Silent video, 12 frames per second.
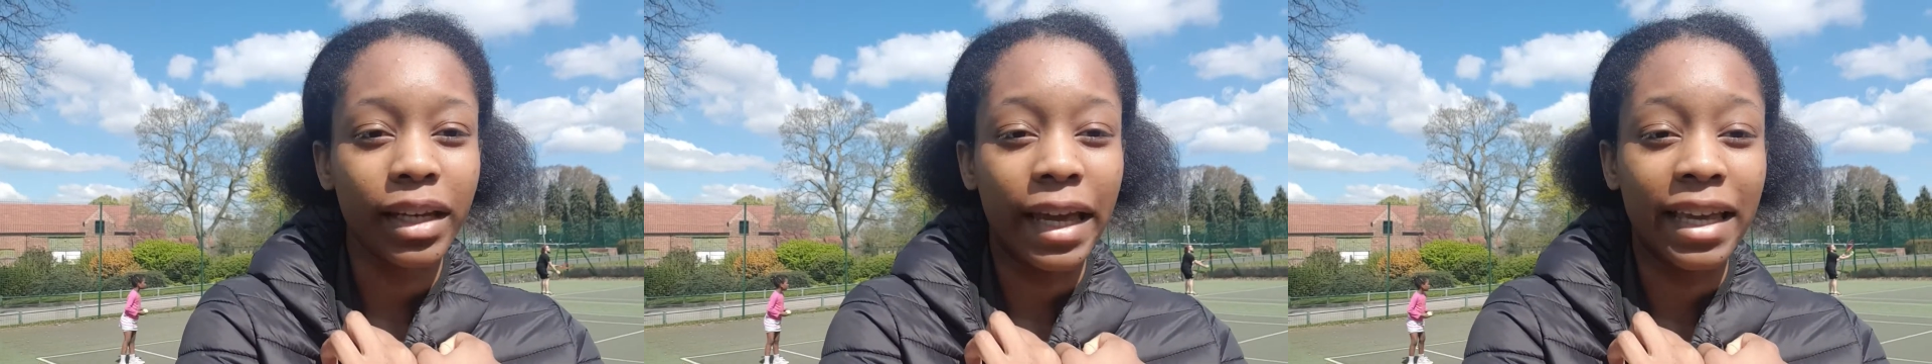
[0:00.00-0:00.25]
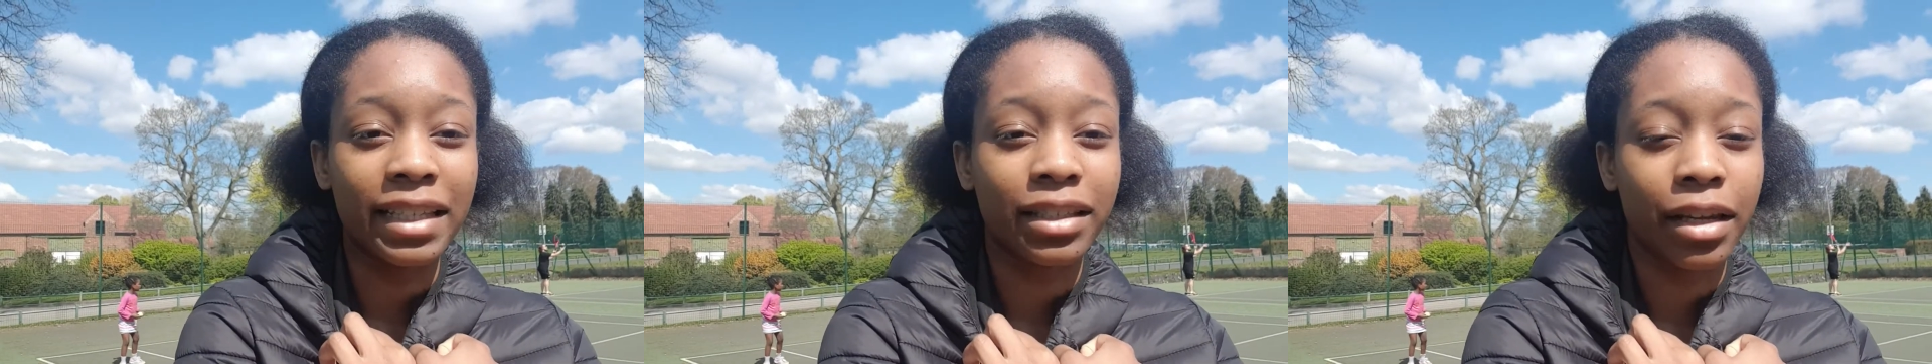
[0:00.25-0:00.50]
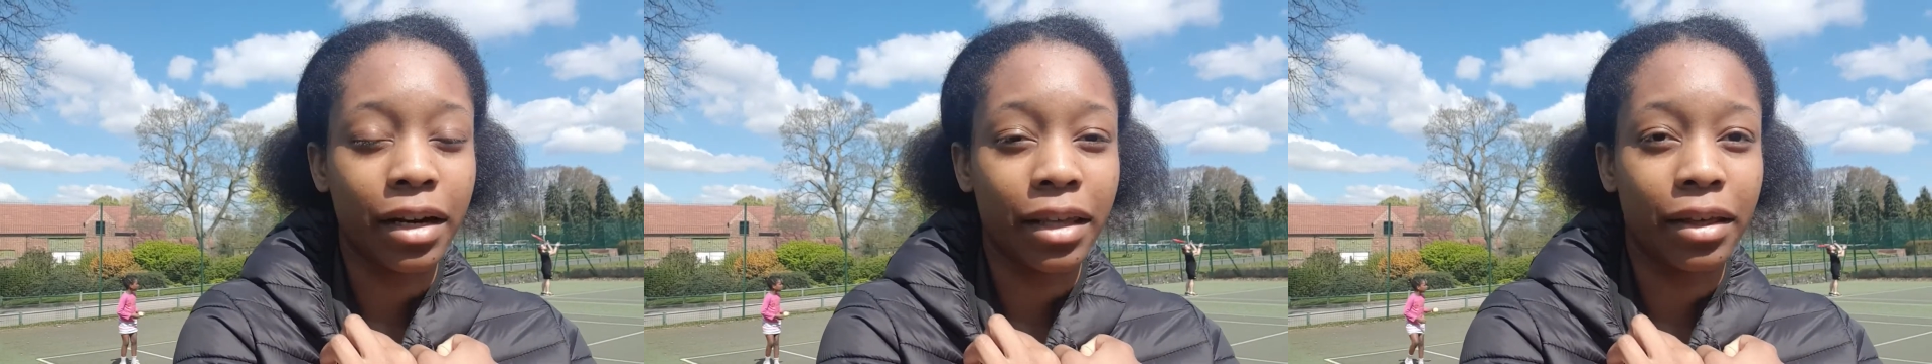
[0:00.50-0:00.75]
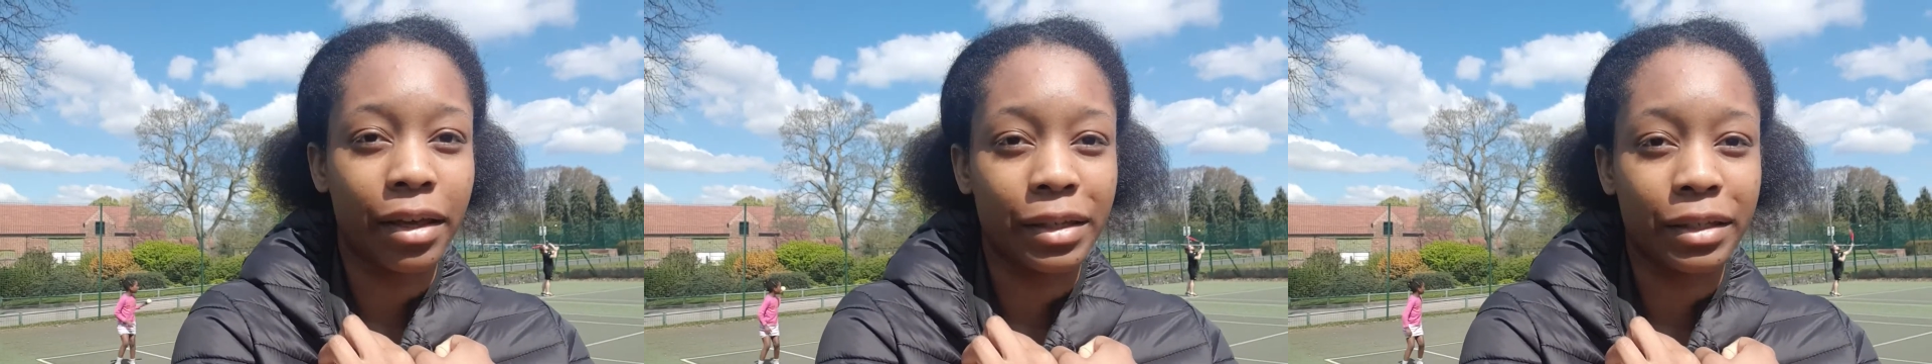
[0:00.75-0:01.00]
It is sunny
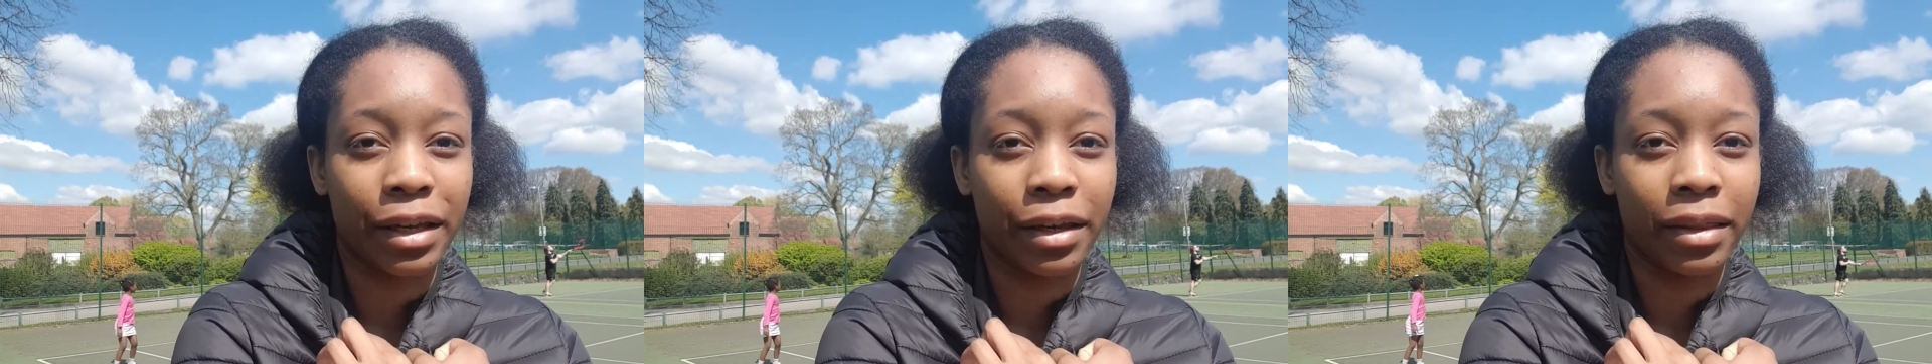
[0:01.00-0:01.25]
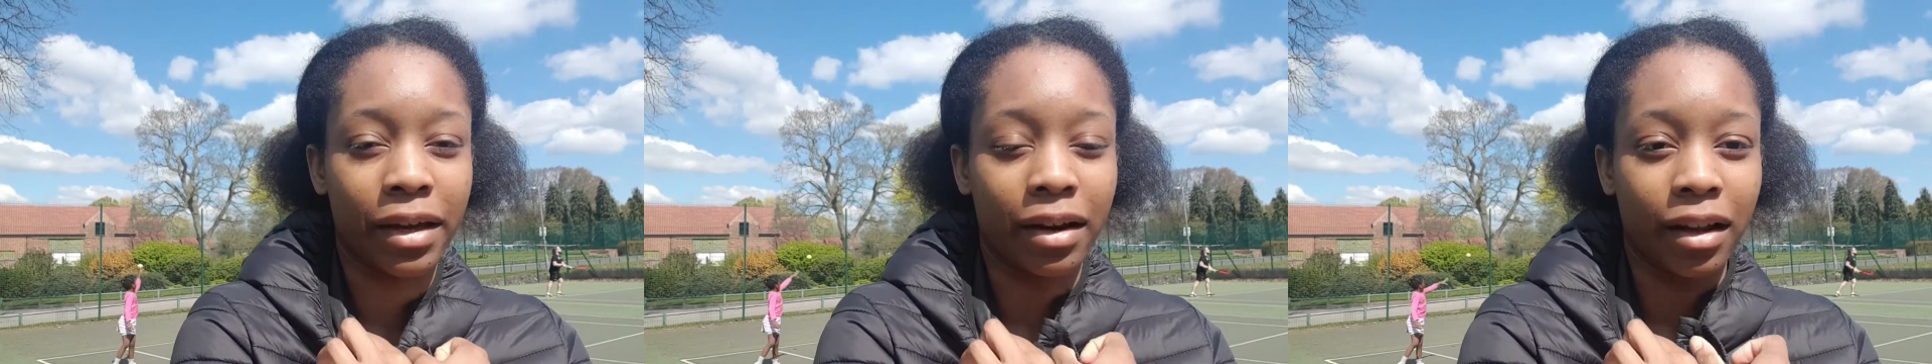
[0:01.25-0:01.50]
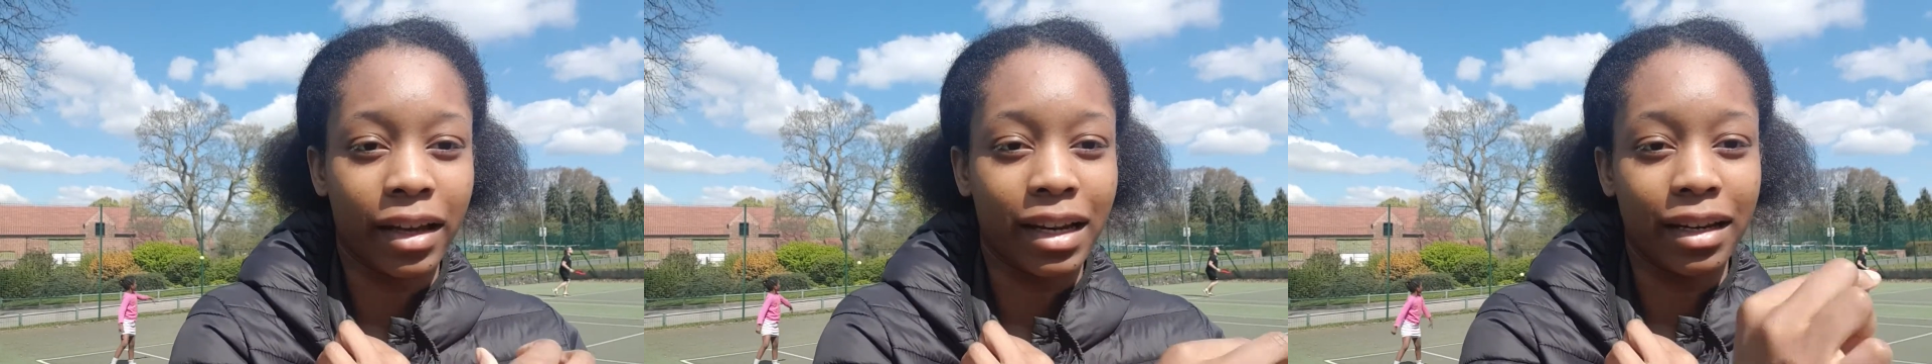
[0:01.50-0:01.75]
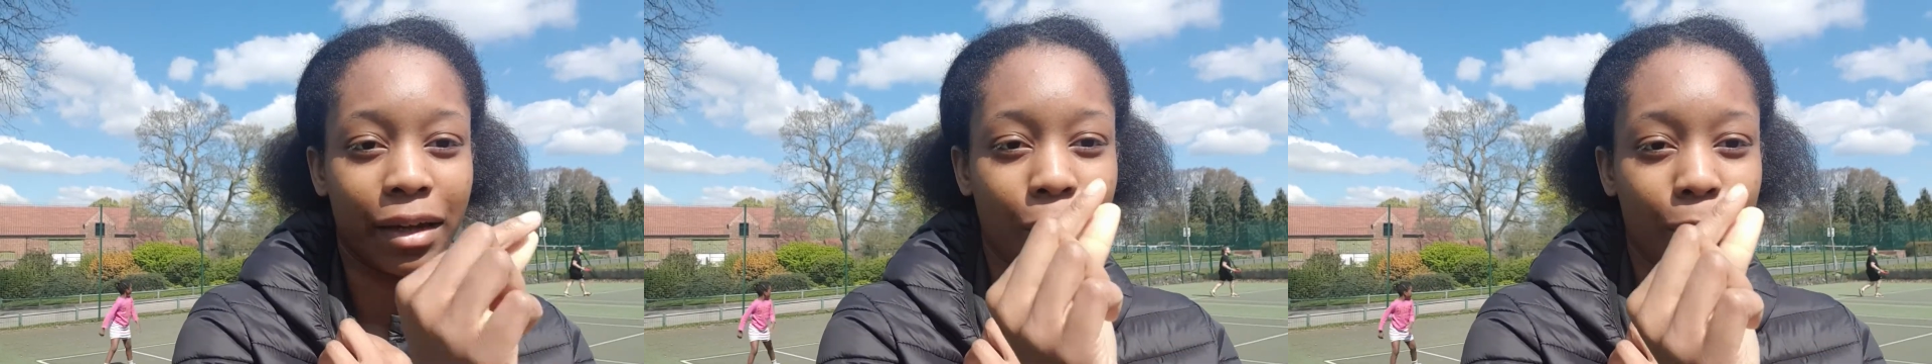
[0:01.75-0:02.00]
though, so there are like
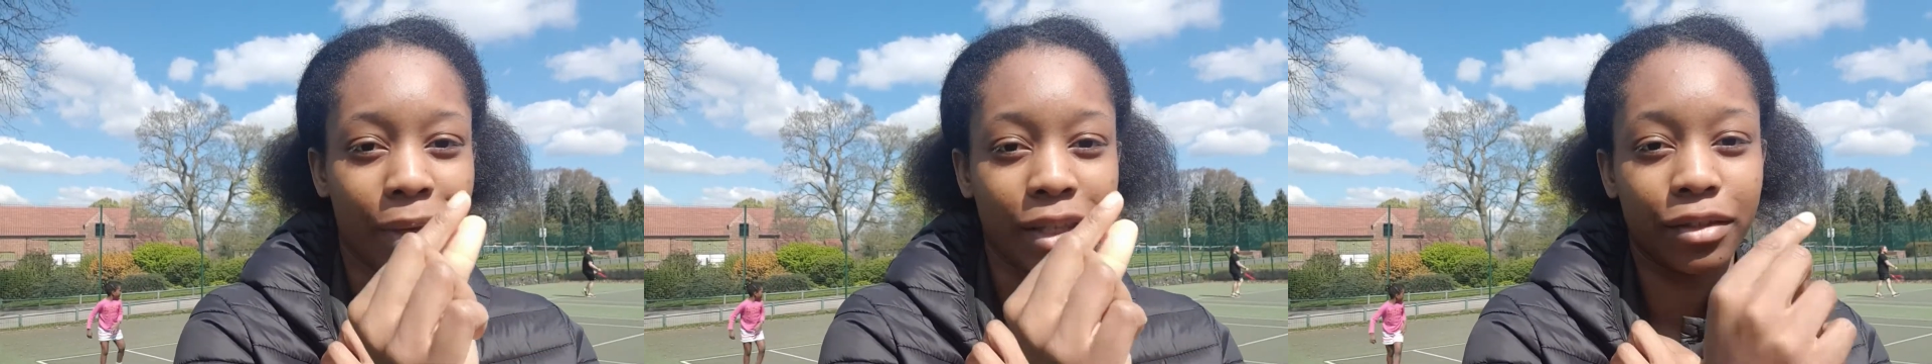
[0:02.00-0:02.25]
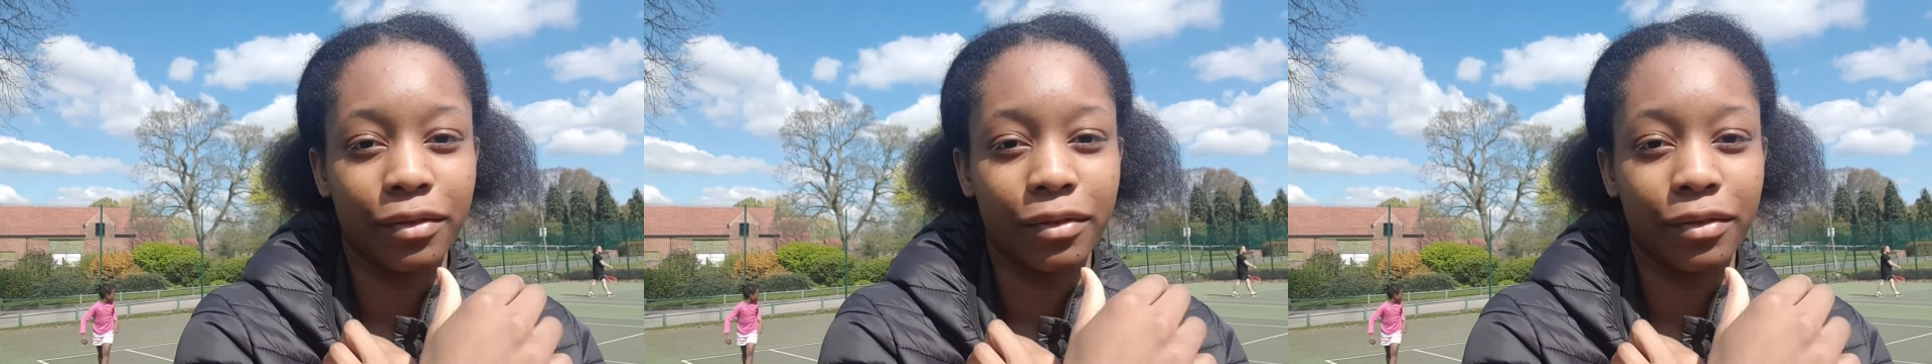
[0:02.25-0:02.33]
little bits